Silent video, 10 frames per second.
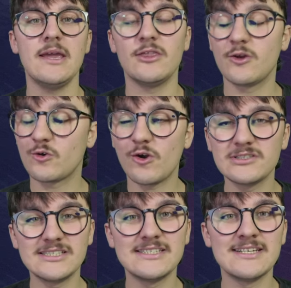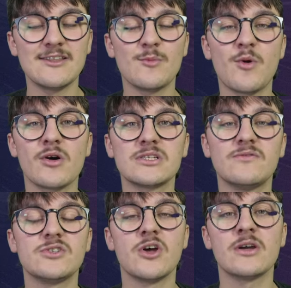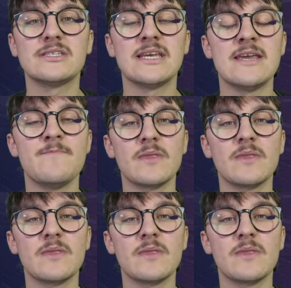The crosses into the box for Xerxes.